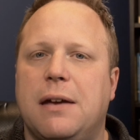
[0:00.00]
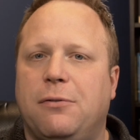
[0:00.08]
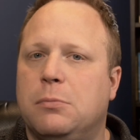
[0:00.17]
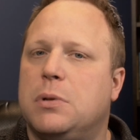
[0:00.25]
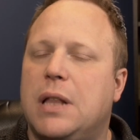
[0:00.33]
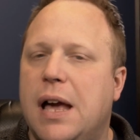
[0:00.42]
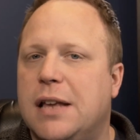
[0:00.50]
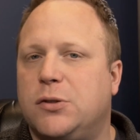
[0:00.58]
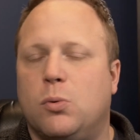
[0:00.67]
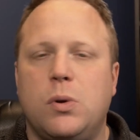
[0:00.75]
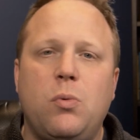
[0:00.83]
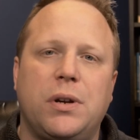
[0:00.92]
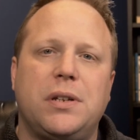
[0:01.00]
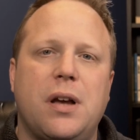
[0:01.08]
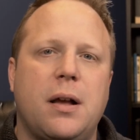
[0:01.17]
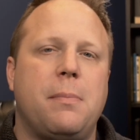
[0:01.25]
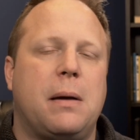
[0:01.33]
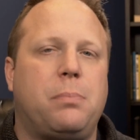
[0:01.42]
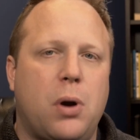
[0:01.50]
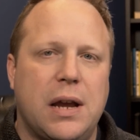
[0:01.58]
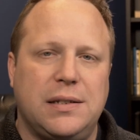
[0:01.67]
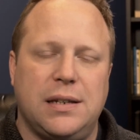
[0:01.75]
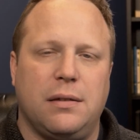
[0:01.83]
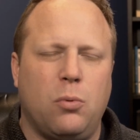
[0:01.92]
I get from clients when we want to talk about
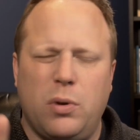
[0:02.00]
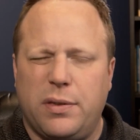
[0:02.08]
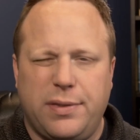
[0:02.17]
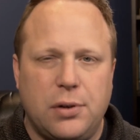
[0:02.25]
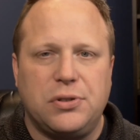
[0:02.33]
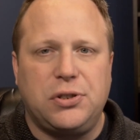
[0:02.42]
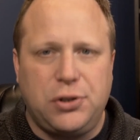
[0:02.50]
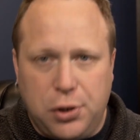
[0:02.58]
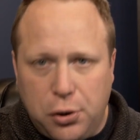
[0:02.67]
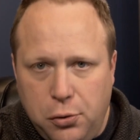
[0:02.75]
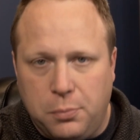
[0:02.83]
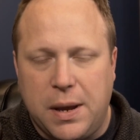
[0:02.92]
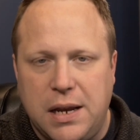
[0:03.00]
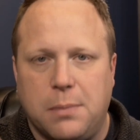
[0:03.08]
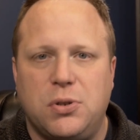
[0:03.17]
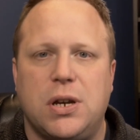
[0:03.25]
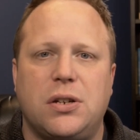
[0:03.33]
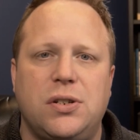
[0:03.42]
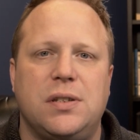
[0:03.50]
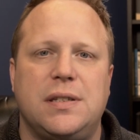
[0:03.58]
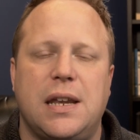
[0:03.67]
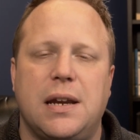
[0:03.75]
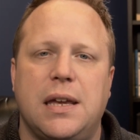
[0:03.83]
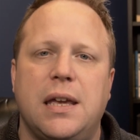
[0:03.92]
pricing, well, there's two main objections
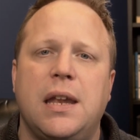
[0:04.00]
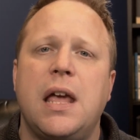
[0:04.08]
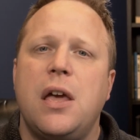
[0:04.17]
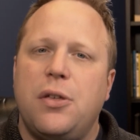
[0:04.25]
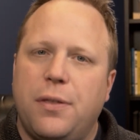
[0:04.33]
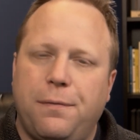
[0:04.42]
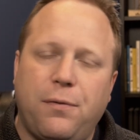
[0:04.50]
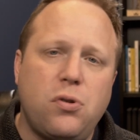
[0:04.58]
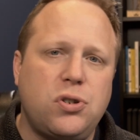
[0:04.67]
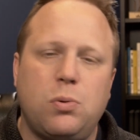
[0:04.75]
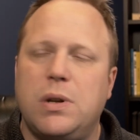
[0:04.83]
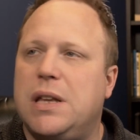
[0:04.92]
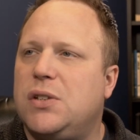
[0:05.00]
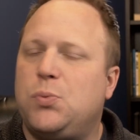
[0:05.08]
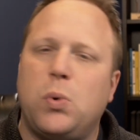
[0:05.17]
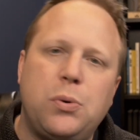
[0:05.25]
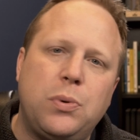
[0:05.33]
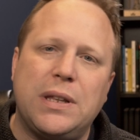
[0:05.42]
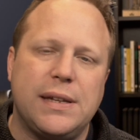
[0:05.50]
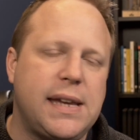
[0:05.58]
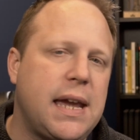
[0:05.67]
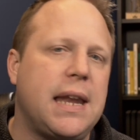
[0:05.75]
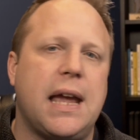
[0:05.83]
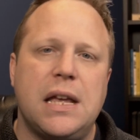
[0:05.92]
that I get. The first one is we really
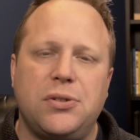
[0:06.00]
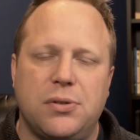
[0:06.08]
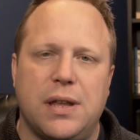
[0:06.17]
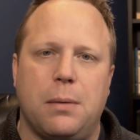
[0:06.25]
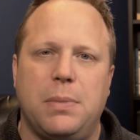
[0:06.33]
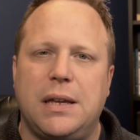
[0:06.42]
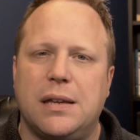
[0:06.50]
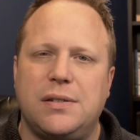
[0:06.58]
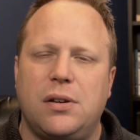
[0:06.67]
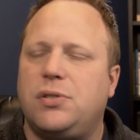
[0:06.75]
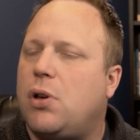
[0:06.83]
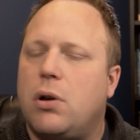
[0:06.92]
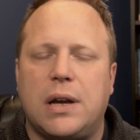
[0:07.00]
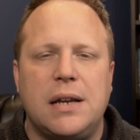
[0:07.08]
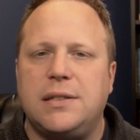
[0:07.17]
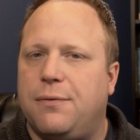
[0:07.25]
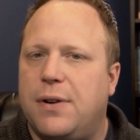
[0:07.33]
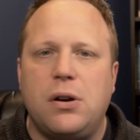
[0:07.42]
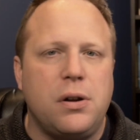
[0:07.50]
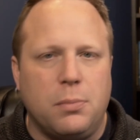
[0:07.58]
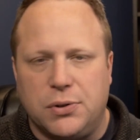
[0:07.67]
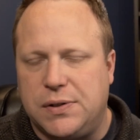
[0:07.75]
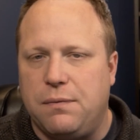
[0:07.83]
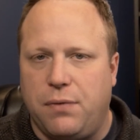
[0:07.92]
can't answer that because there's all kinds of
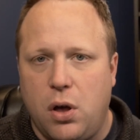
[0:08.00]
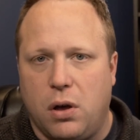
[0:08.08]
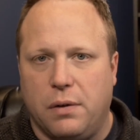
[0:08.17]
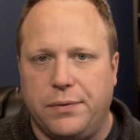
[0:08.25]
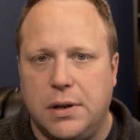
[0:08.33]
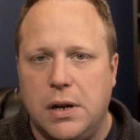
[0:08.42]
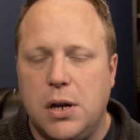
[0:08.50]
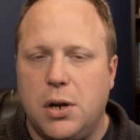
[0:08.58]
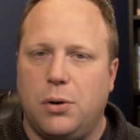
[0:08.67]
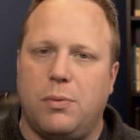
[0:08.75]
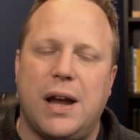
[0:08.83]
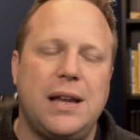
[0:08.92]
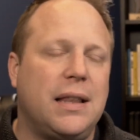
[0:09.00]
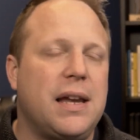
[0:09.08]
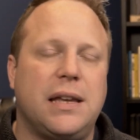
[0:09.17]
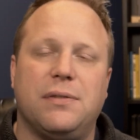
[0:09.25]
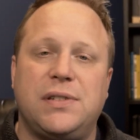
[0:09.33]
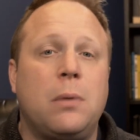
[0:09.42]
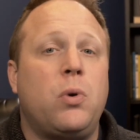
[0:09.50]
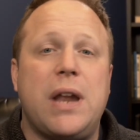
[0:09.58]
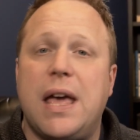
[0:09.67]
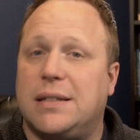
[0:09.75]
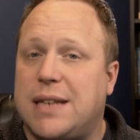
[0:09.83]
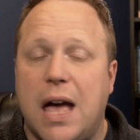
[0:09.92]
variables involved, right? Like if someone
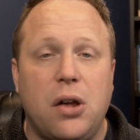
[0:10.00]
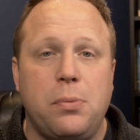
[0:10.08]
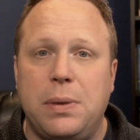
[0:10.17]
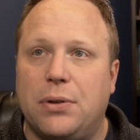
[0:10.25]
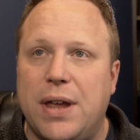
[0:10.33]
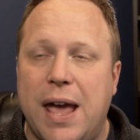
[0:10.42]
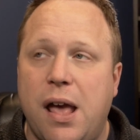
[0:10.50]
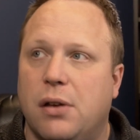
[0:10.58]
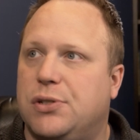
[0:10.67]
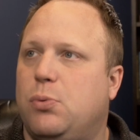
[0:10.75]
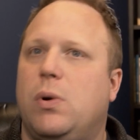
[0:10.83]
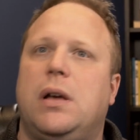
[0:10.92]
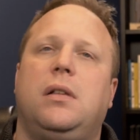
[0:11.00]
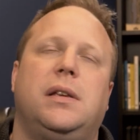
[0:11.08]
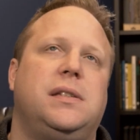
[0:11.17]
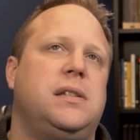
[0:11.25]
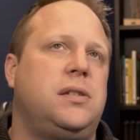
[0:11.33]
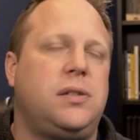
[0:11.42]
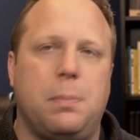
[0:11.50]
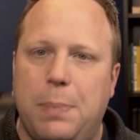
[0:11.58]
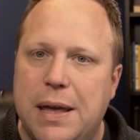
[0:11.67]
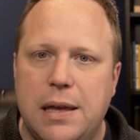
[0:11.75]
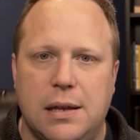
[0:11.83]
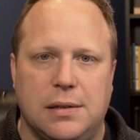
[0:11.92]
asks how to build a house, well, it just
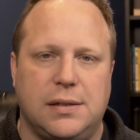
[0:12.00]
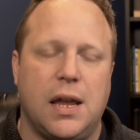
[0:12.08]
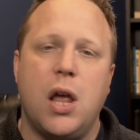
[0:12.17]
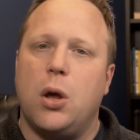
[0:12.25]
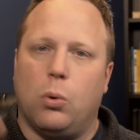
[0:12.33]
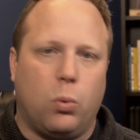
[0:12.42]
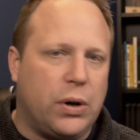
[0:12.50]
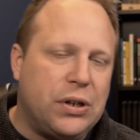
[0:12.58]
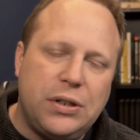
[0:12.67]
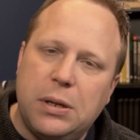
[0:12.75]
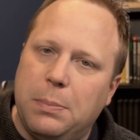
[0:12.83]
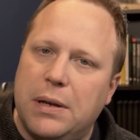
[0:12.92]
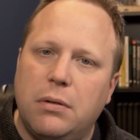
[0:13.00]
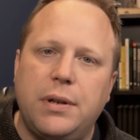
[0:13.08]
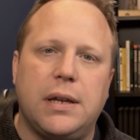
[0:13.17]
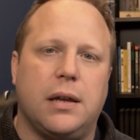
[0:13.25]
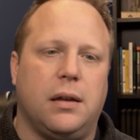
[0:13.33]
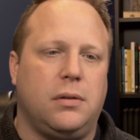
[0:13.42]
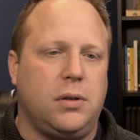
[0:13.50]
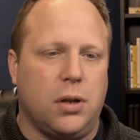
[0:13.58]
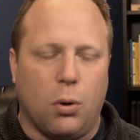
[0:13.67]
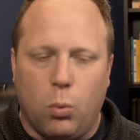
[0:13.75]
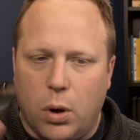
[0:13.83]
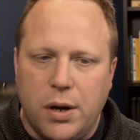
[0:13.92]
depends. Where are you building it? You
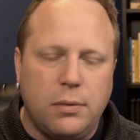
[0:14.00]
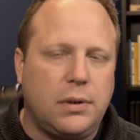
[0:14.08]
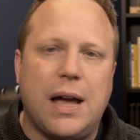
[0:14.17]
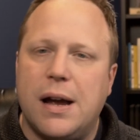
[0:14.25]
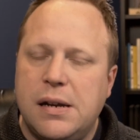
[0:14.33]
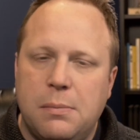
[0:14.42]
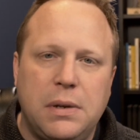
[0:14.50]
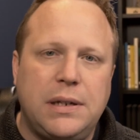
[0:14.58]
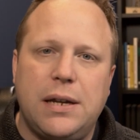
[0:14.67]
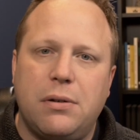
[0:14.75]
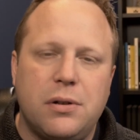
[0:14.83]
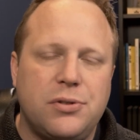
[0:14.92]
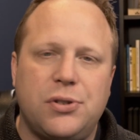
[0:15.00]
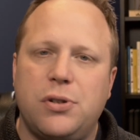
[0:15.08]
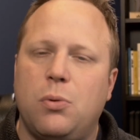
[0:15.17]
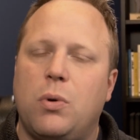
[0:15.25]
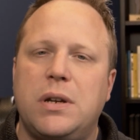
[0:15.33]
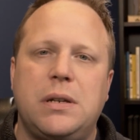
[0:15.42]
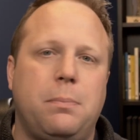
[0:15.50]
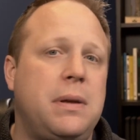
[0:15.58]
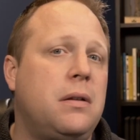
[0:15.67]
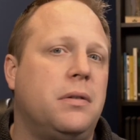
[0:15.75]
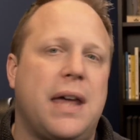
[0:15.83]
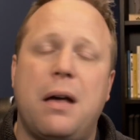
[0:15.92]
know, what kind of materials are you wanting to
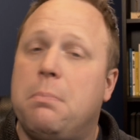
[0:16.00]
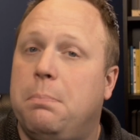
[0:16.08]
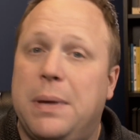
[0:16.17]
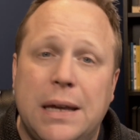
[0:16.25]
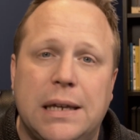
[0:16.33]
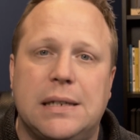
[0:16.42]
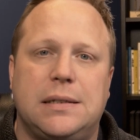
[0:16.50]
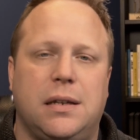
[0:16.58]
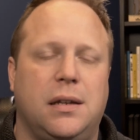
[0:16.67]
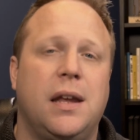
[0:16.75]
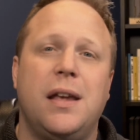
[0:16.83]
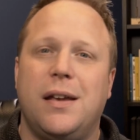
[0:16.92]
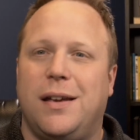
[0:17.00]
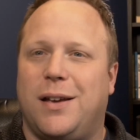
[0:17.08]
build? How big is it?